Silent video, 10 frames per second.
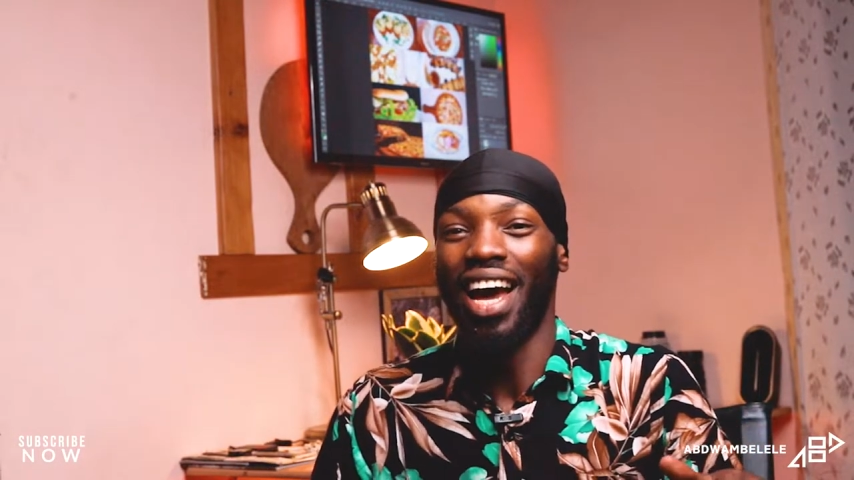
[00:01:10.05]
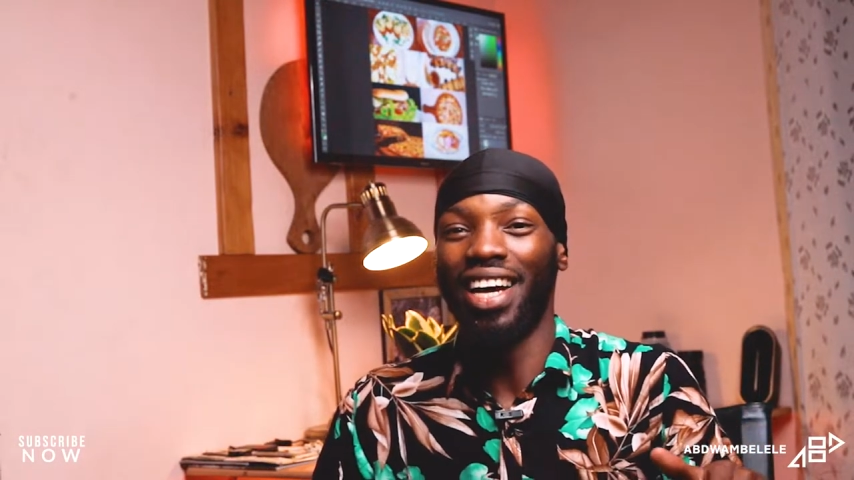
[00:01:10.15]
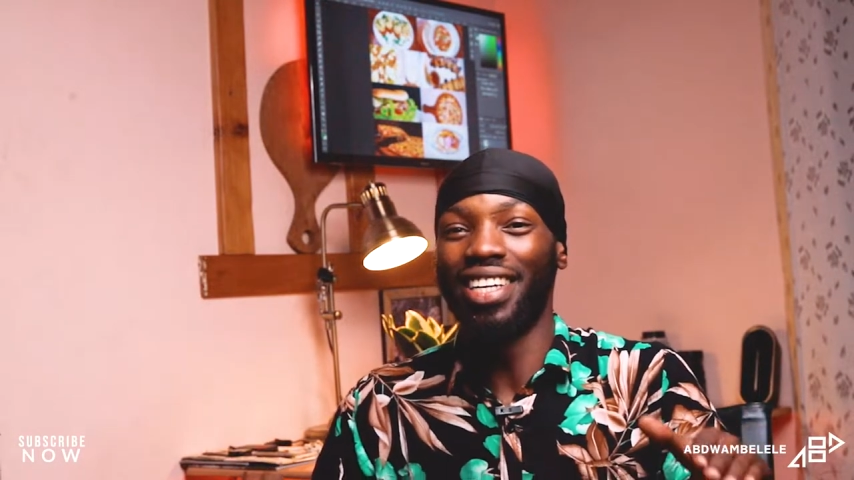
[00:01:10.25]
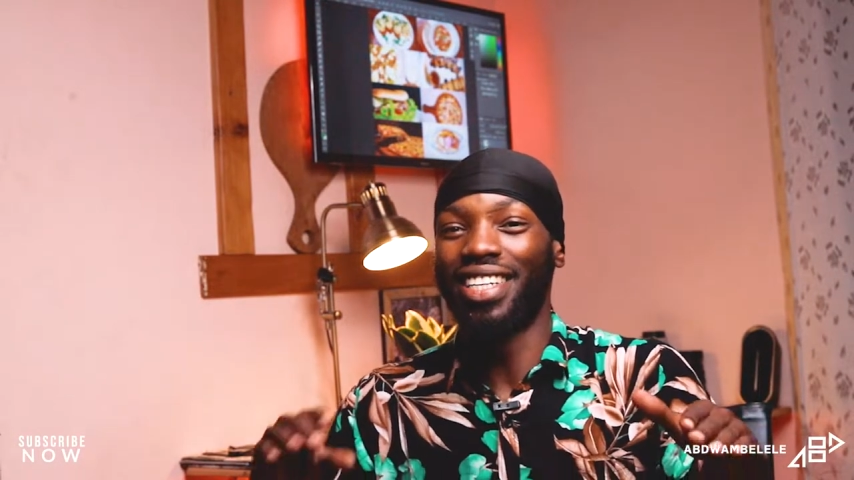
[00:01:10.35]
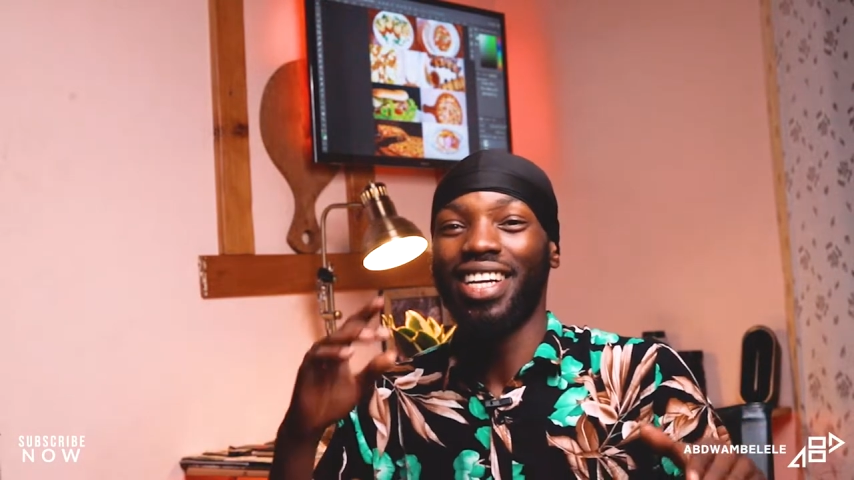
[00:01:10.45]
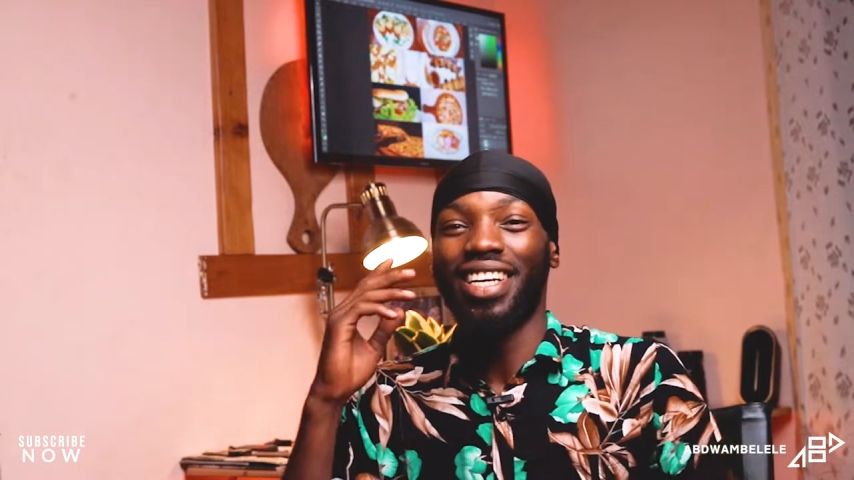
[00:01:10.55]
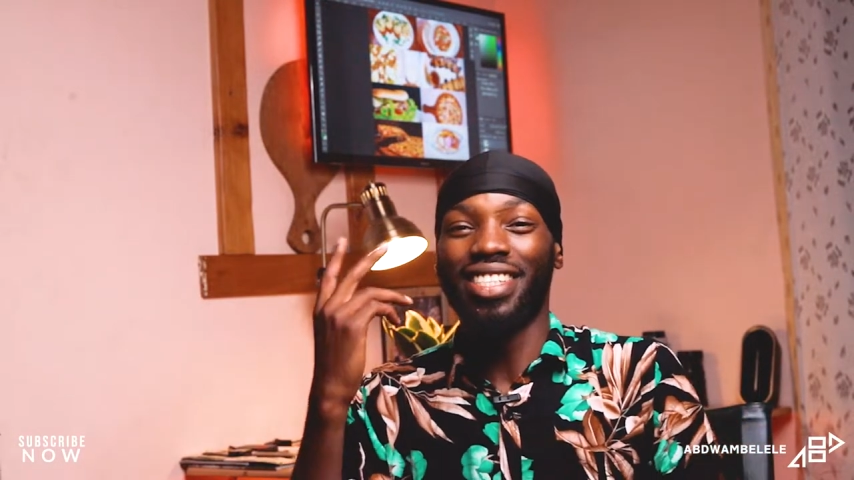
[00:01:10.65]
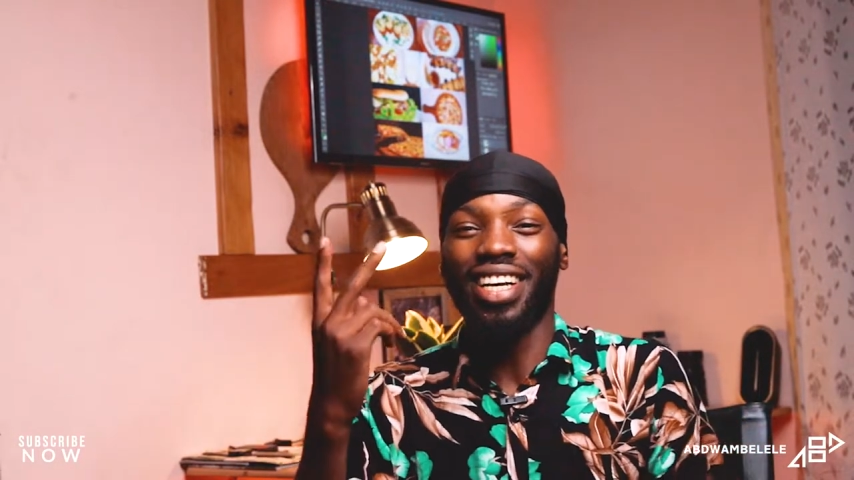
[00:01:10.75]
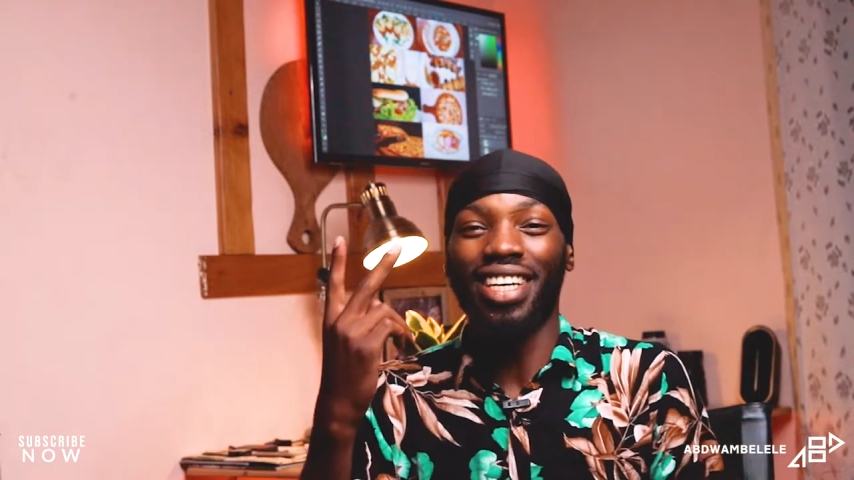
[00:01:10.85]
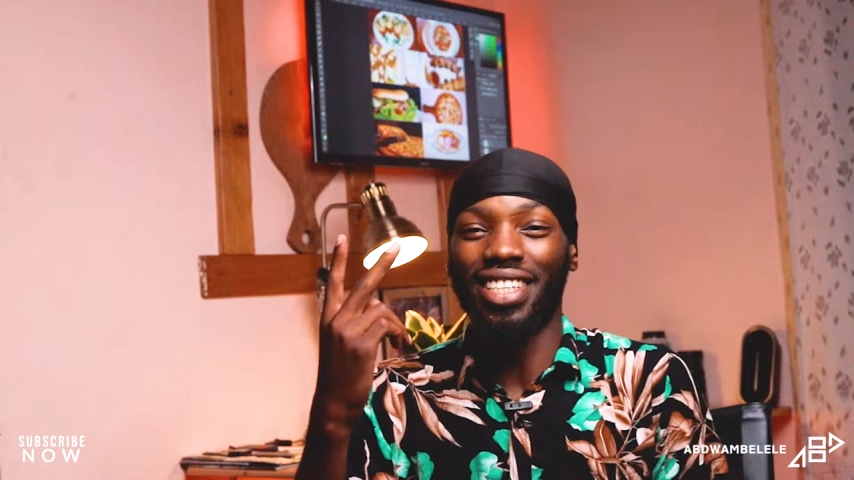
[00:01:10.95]
And
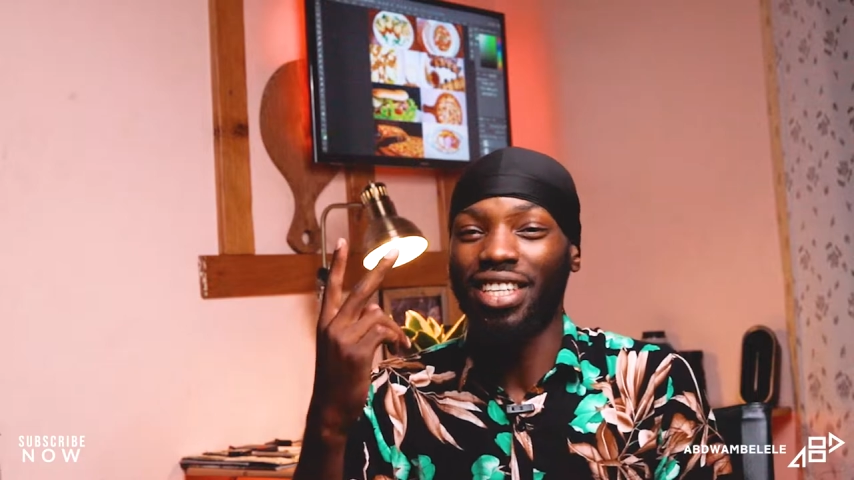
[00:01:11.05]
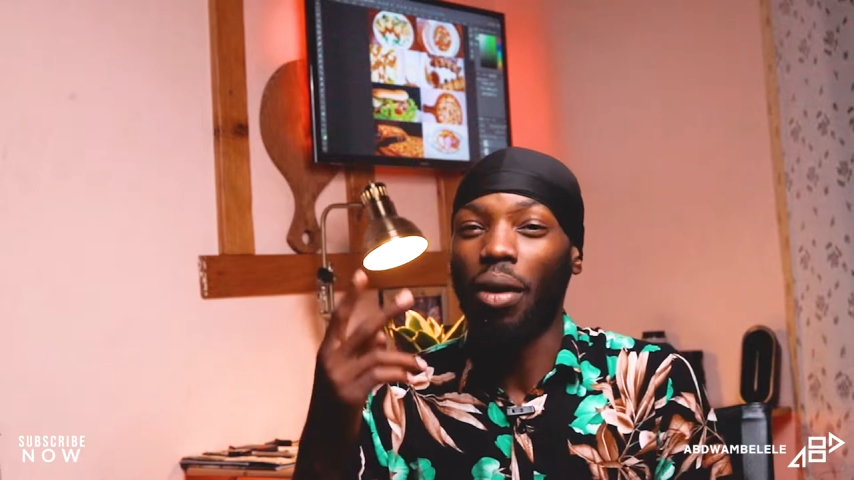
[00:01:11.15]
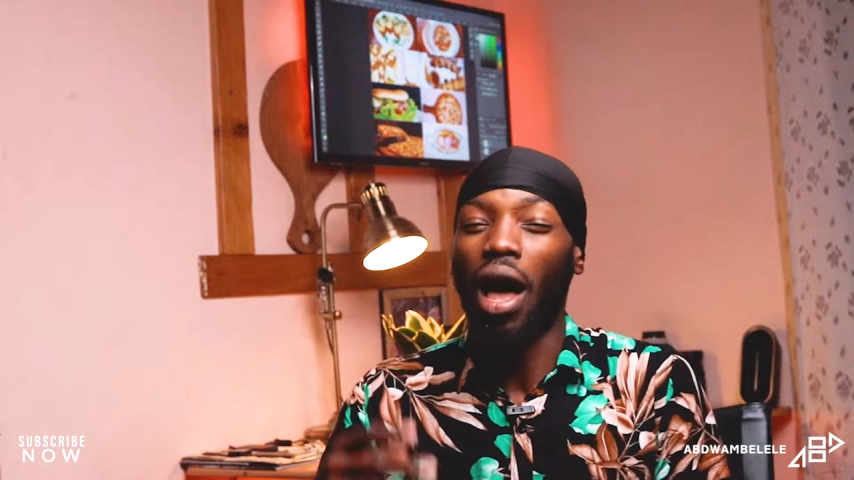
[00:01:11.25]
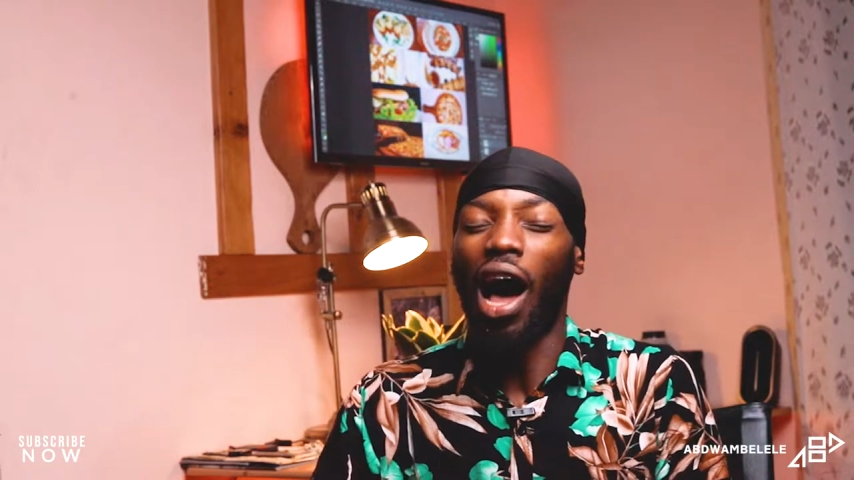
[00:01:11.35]
second,